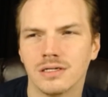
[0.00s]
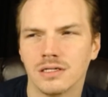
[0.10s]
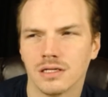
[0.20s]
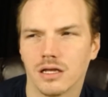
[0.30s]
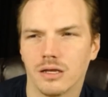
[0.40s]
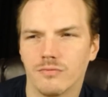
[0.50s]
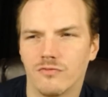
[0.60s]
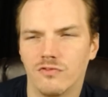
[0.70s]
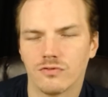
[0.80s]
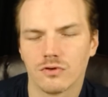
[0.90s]

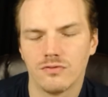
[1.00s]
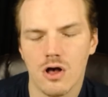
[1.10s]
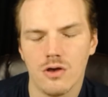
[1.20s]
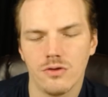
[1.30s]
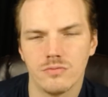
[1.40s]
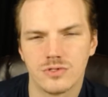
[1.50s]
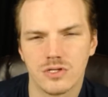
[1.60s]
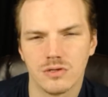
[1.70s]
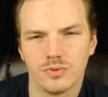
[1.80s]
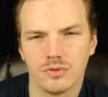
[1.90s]
For volume
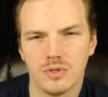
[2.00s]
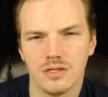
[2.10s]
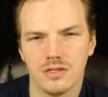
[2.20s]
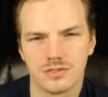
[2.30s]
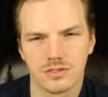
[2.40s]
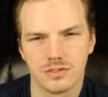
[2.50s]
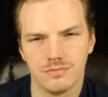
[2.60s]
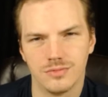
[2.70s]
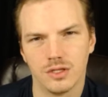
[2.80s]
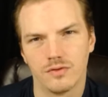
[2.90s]
simply means
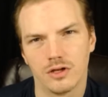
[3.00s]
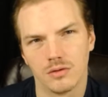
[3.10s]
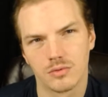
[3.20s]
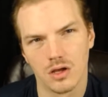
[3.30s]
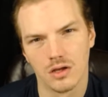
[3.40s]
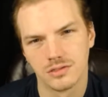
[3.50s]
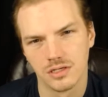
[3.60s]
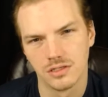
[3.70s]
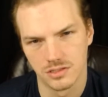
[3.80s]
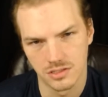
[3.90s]
develop
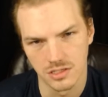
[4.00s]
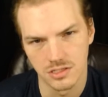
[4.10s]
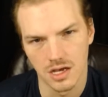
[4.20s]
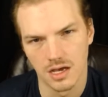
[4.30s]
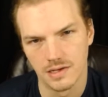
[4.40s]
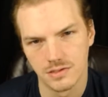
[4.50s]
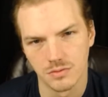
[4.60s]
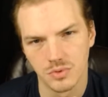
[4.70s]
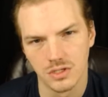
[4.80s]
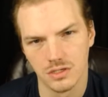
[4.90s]
content that's designed to
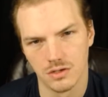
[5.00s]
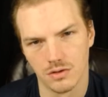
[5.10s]
be,